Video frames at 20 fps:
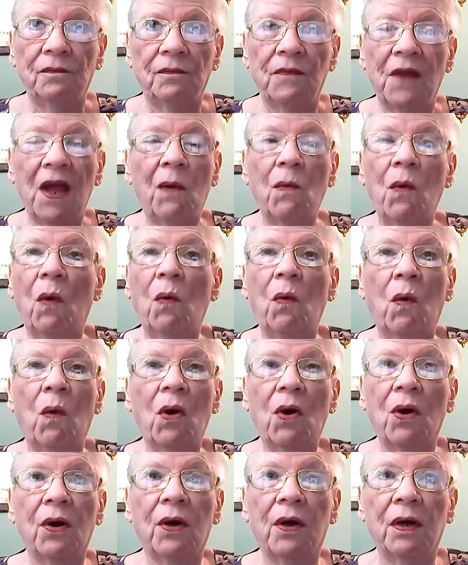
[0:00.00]
That won't
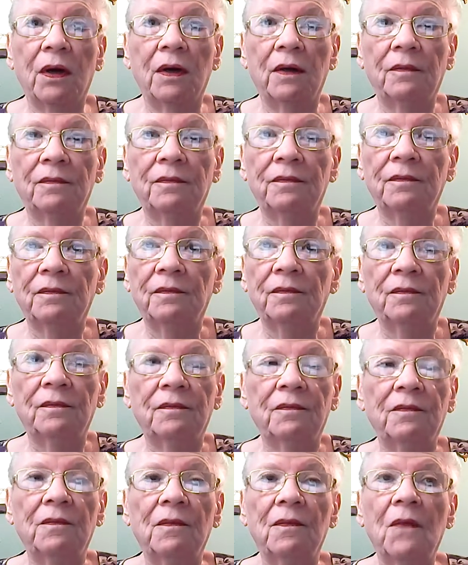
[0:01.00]
work.
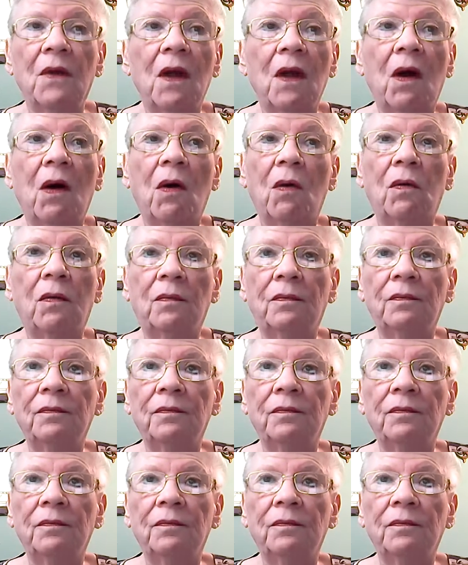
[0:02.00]
No.